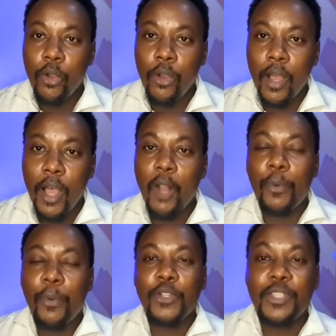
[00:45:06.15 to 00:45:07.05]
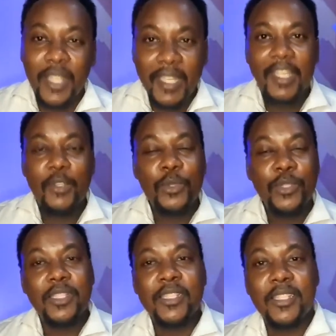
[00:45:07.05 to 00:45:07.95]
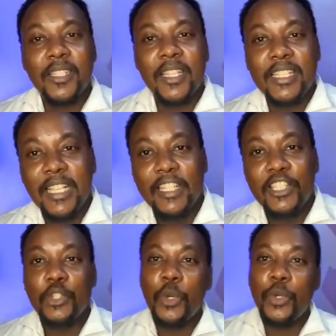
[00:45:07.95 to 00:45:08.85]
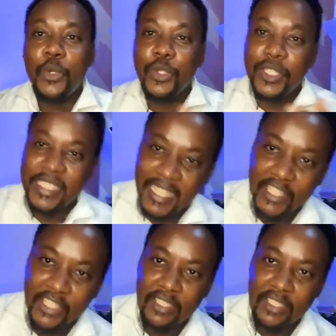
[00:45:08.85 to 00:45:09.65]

I'll produce a kid who's intelligent or not intelligent,